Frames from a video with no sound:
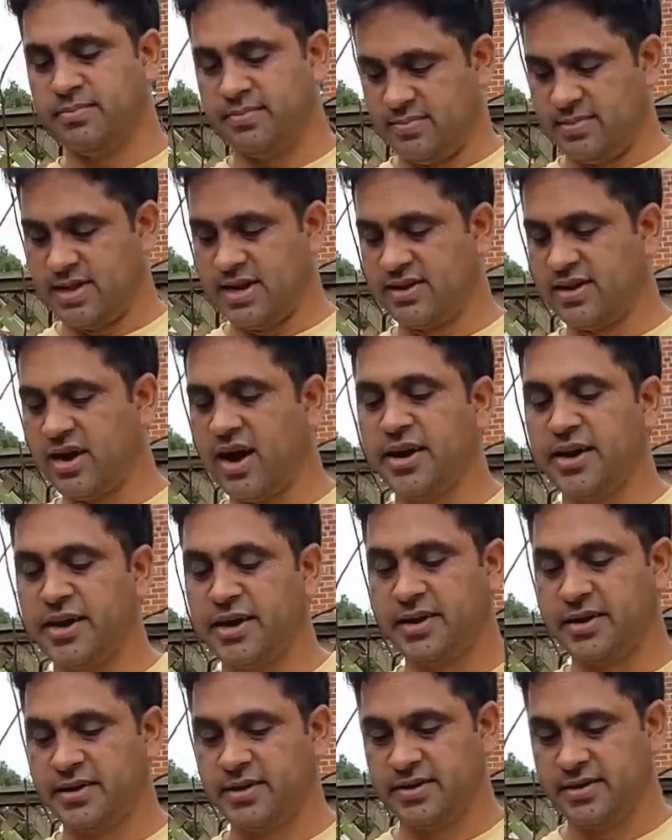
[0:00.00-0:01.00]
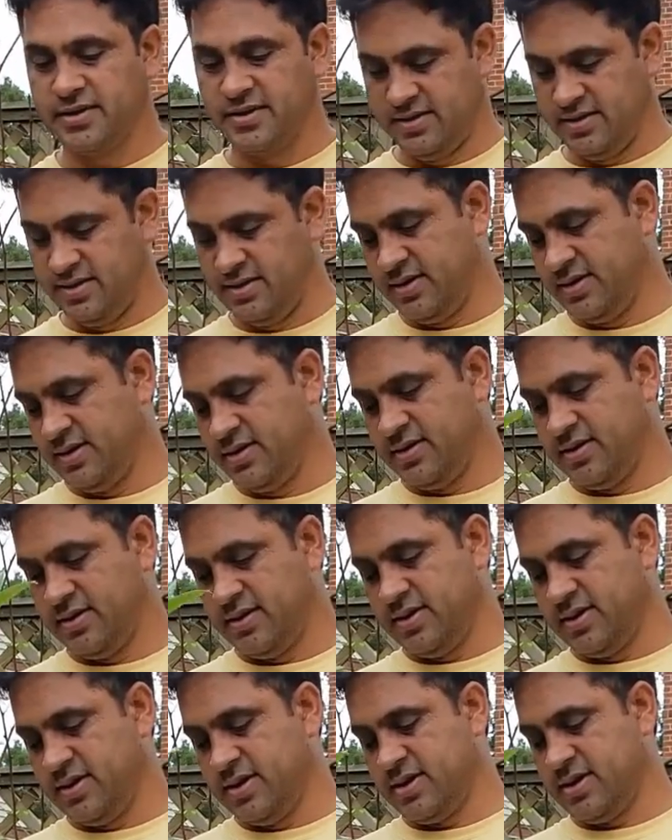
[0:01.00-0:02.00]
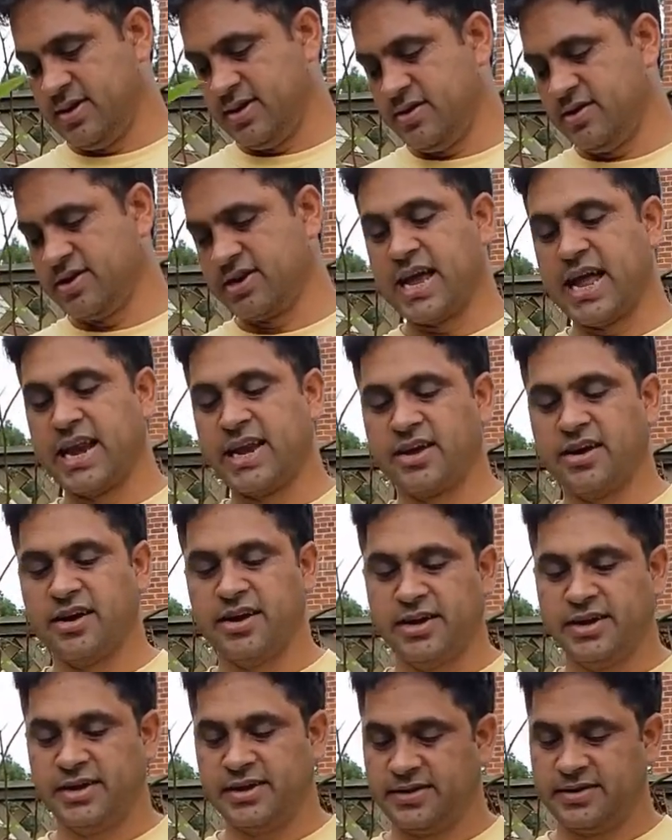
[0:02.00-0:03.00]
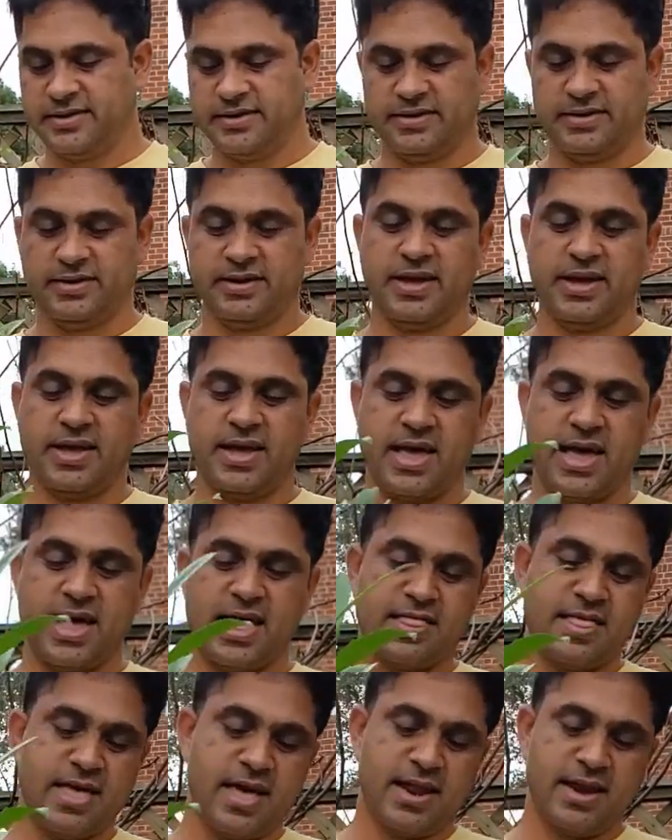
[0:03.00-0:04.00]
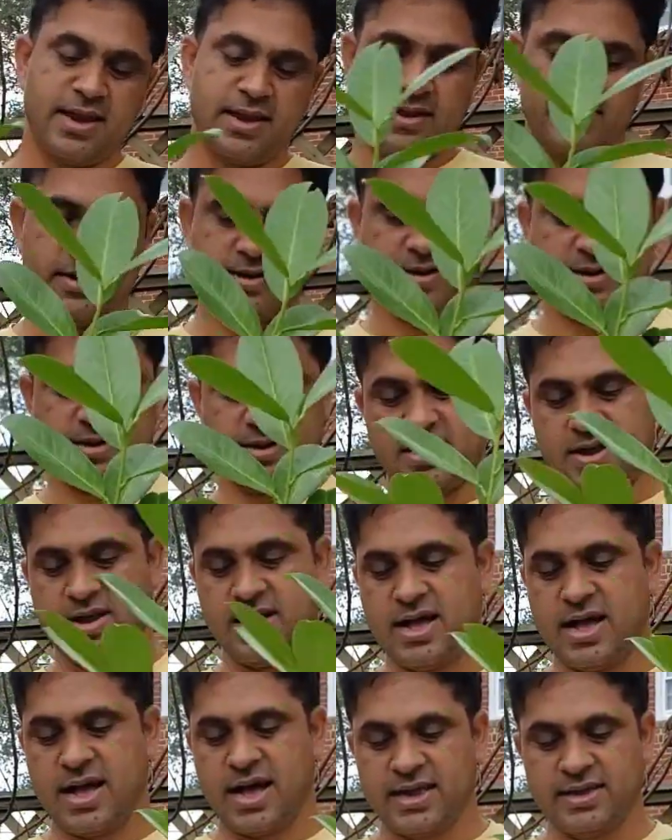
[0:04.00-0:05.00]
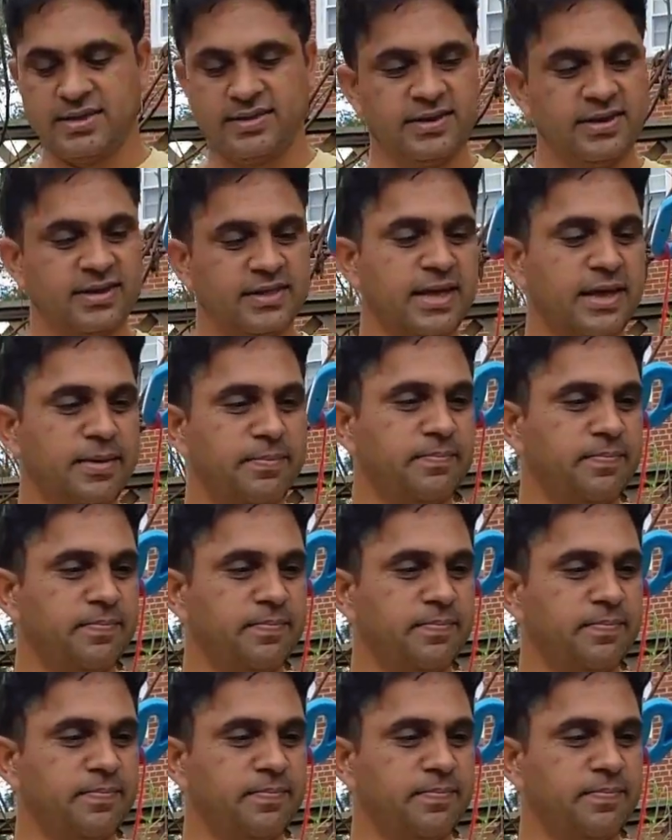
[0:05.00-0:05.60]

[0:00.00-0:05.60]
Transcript: that is honey, organic honey, and then I stick them